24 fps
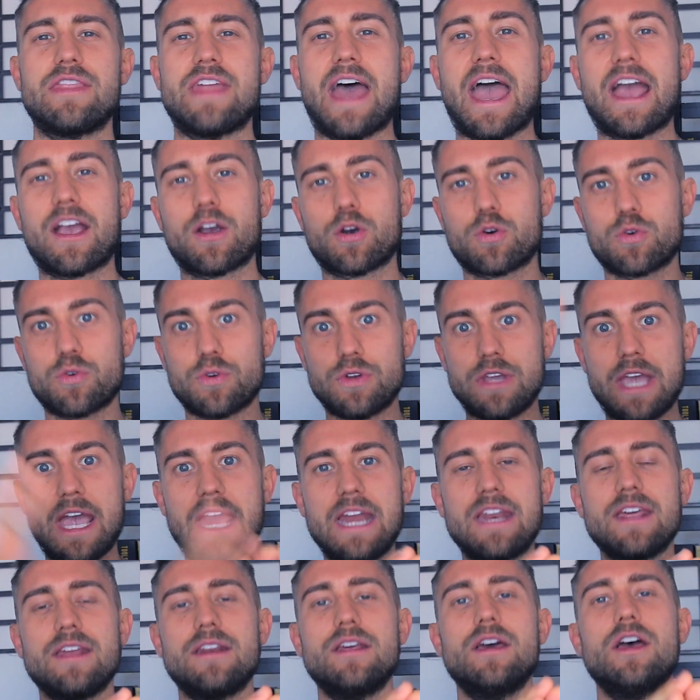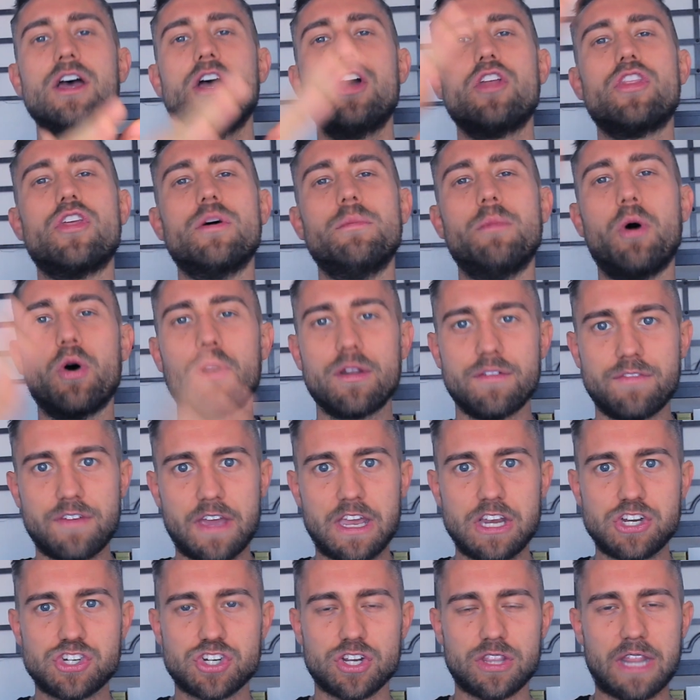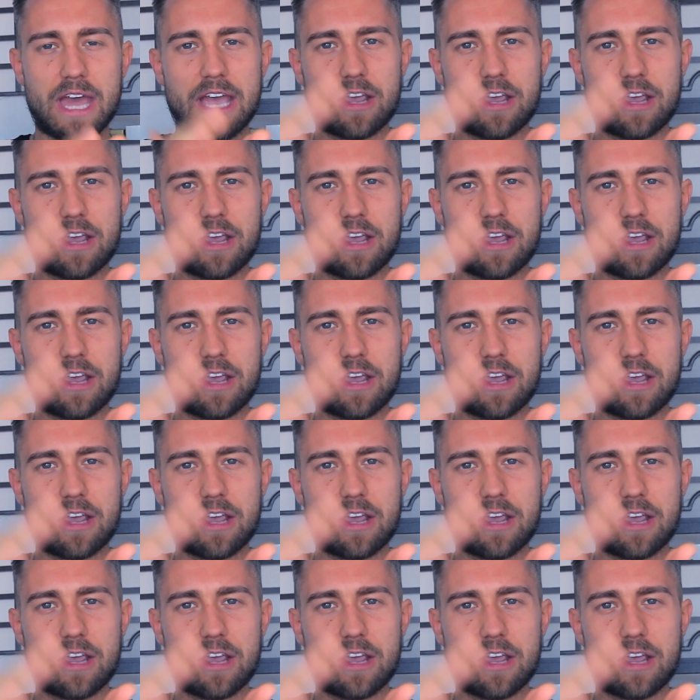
That created the motivation,